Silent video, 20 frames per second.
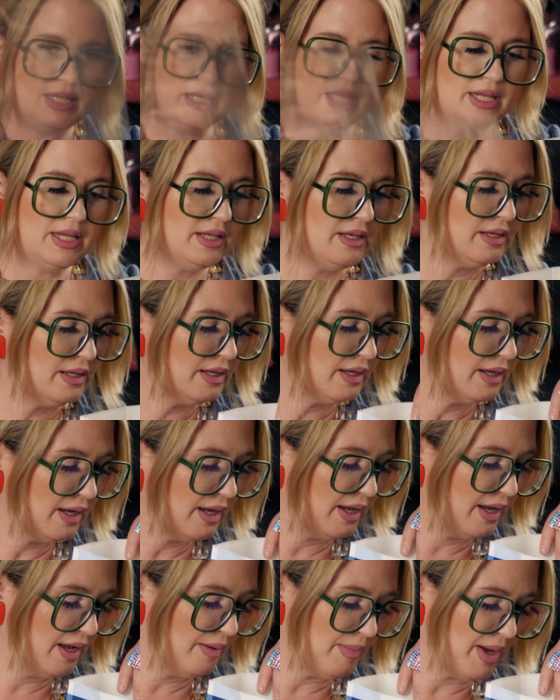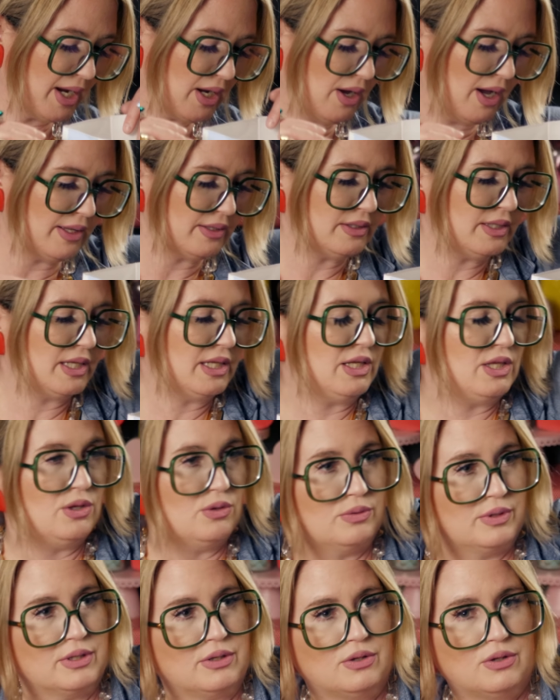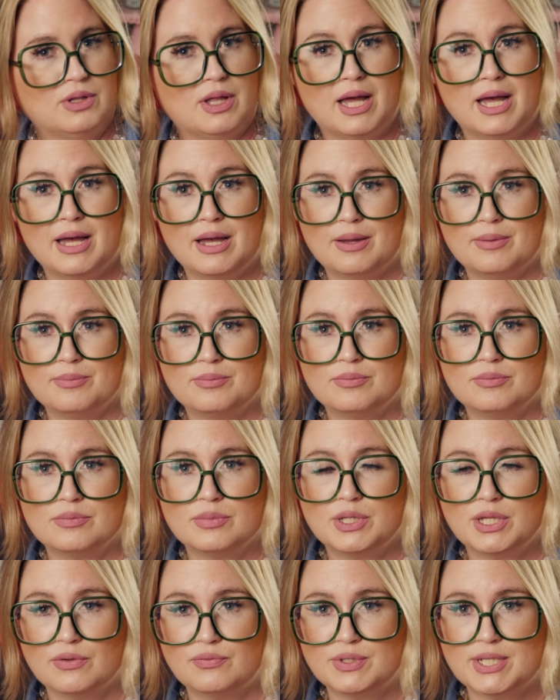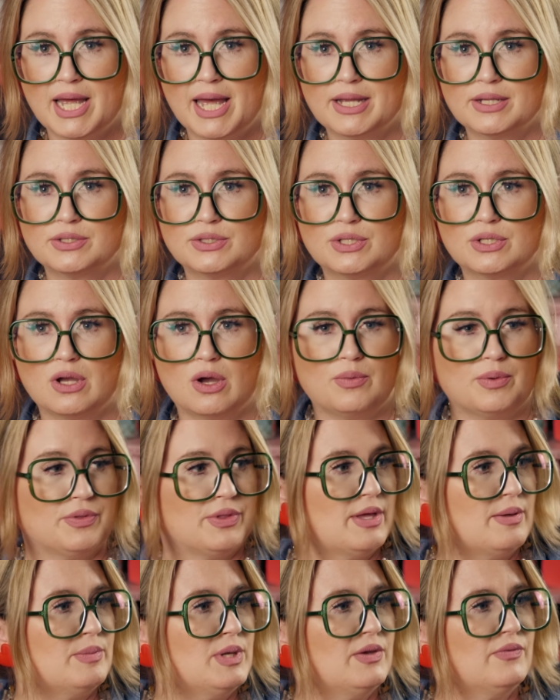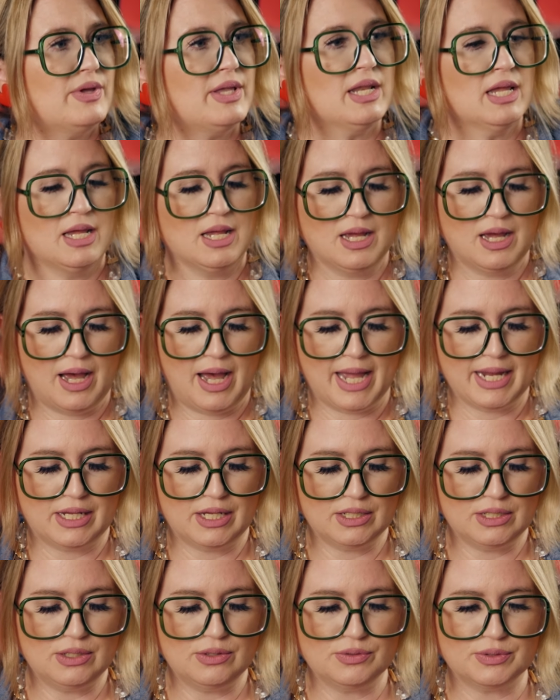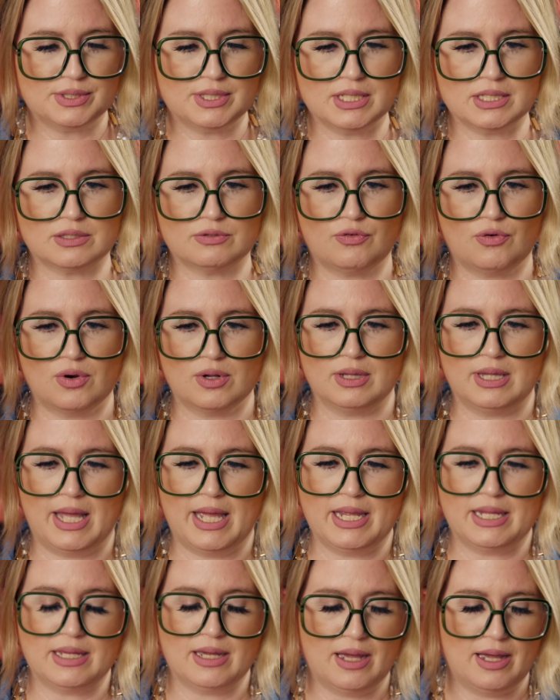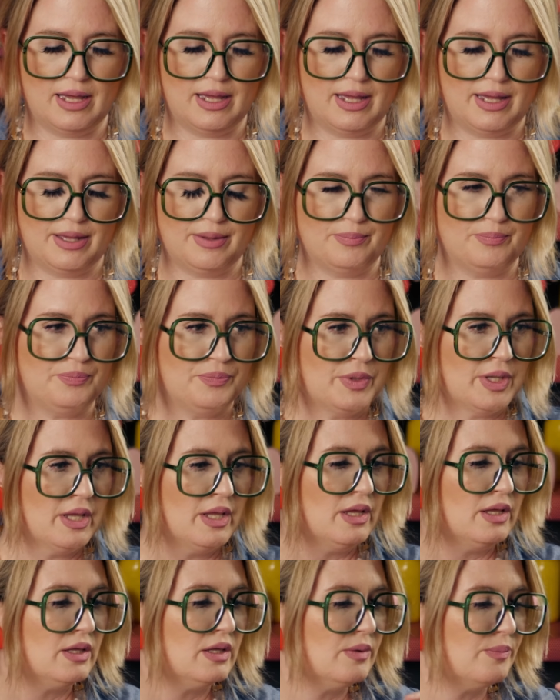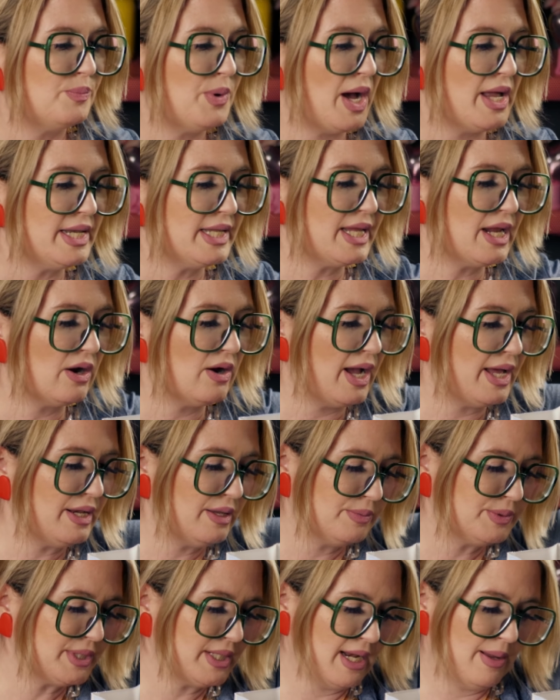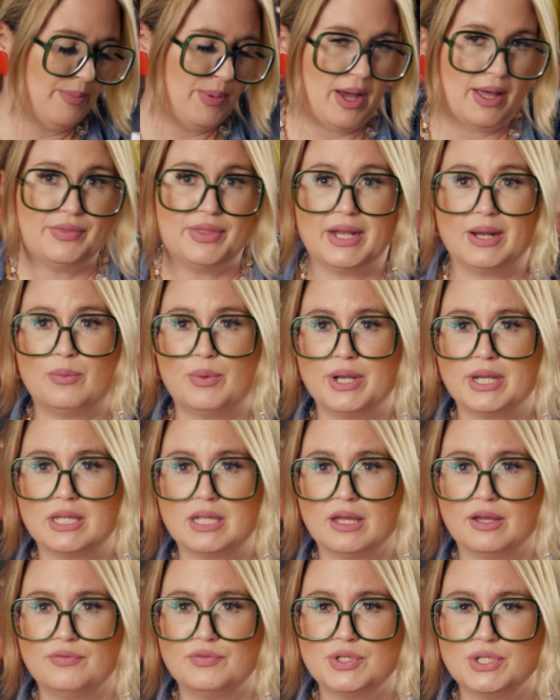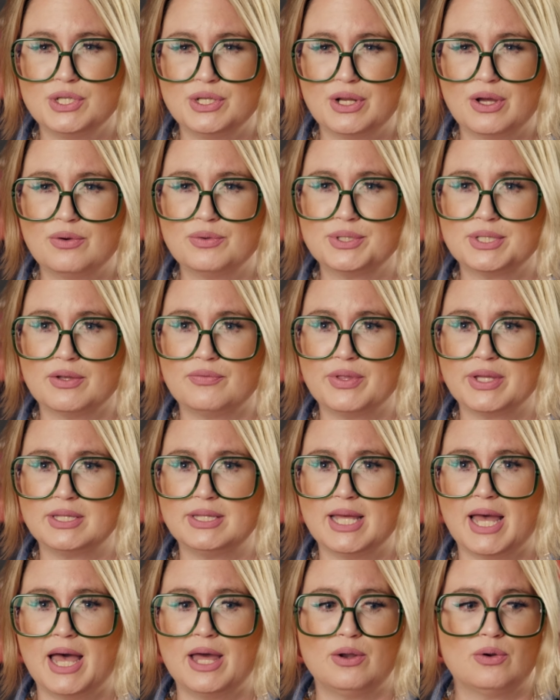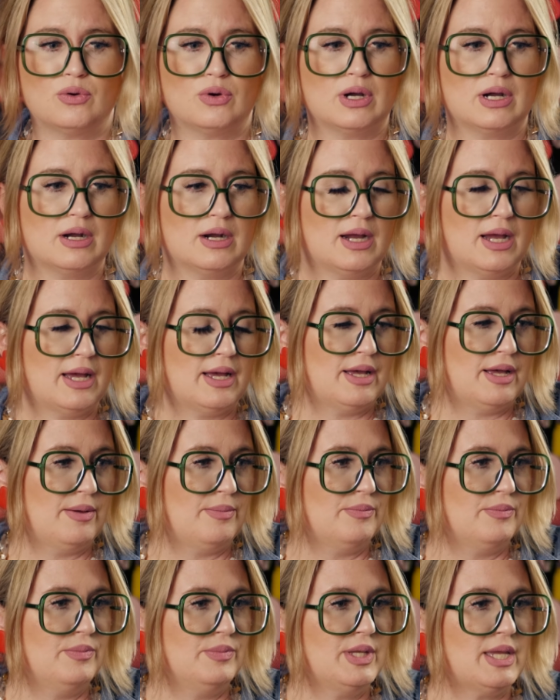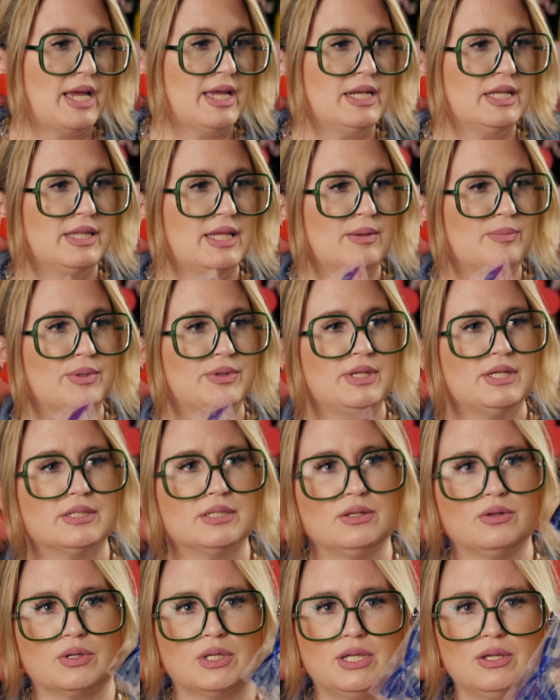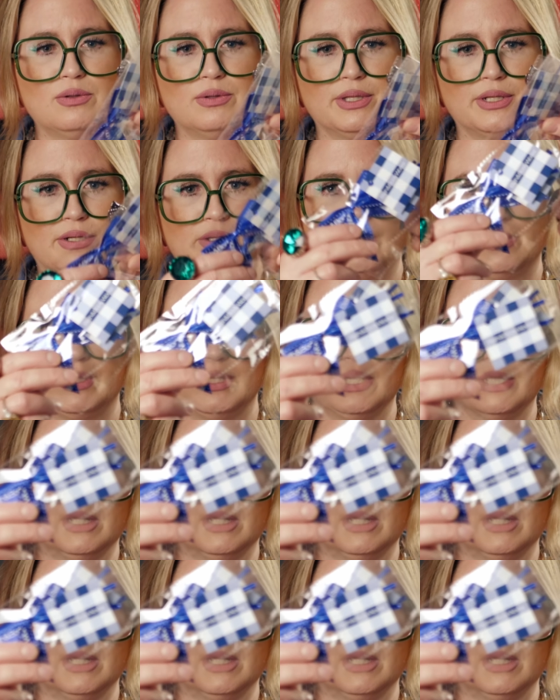then um, I got the cute little um, gift tags to go with them. Even I could use this for like um, body care items that I bought that I want to gift, you know, stuff like that or um, yeah, anything. But these little cute little